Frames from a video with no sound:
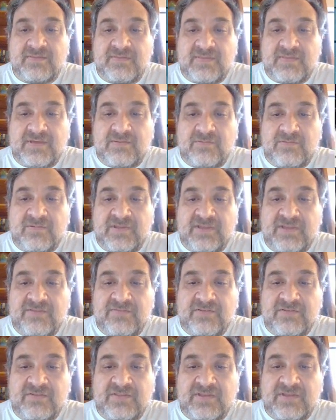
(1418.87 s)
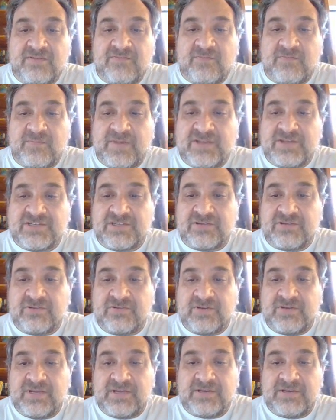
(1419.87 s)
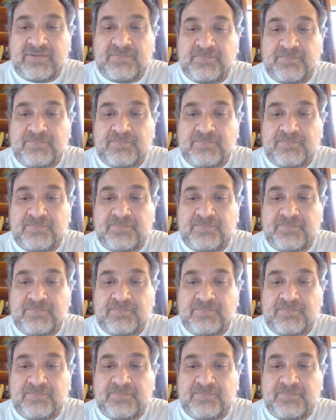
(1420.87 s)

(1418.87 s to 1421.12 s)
that will give you the information you need.